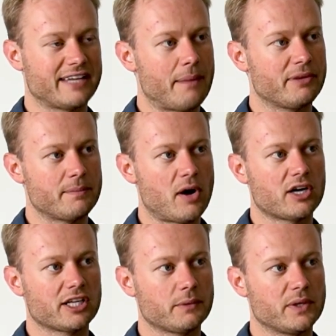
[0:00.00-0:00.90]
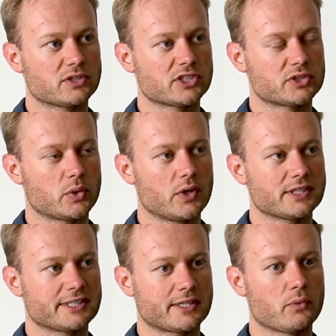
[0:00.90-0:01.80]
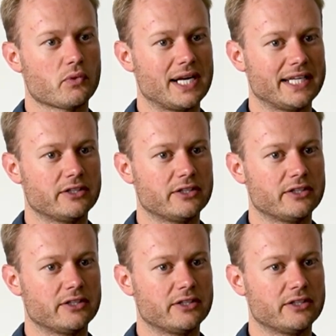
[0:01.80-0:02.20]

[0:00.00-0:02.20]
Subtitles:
gap in the market that we also saw, is like a really